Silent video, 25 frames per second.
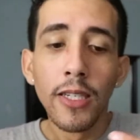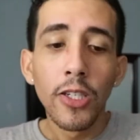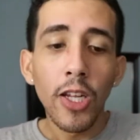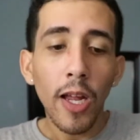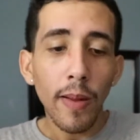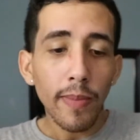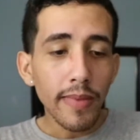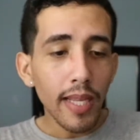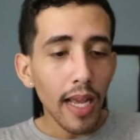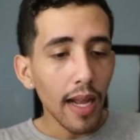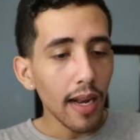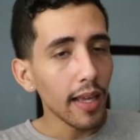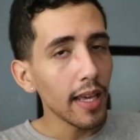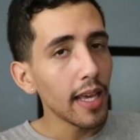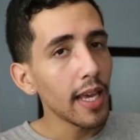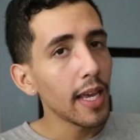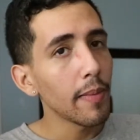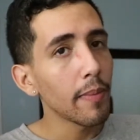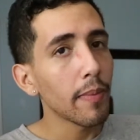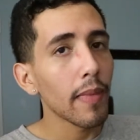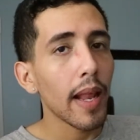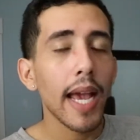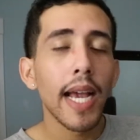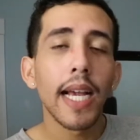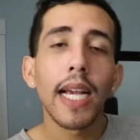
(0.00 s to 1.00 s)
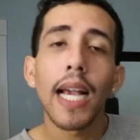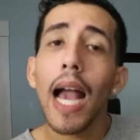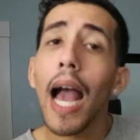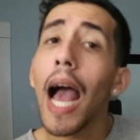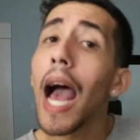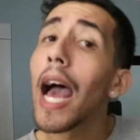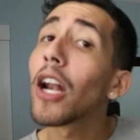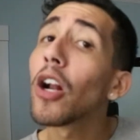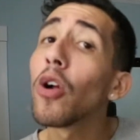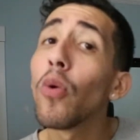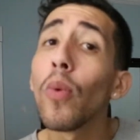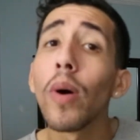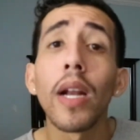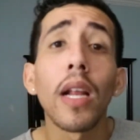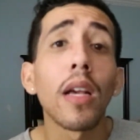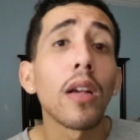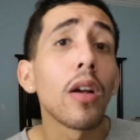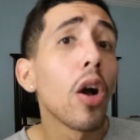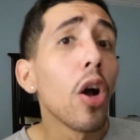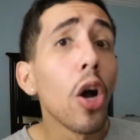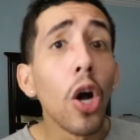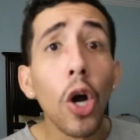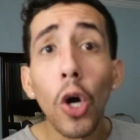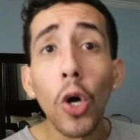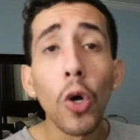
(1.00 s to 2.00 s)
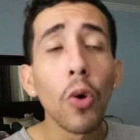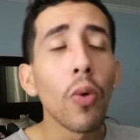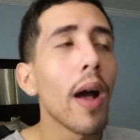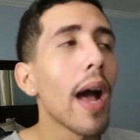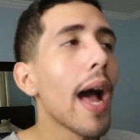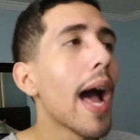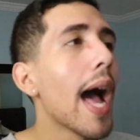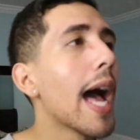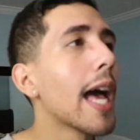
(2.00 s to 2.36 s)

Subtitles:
so I'm telling him, like, I don't wanna go,